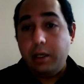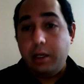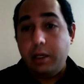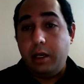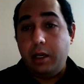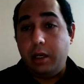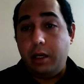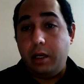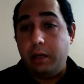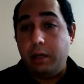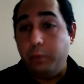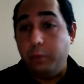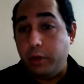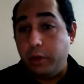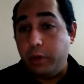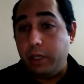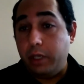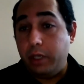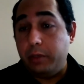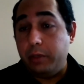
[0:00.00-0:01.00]

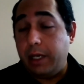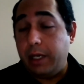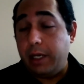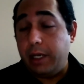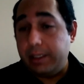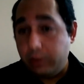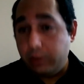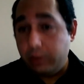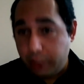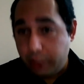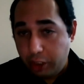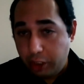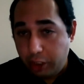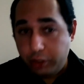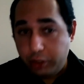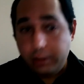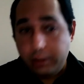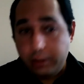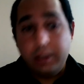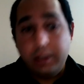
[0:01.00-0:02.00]
Bookkeeper Association.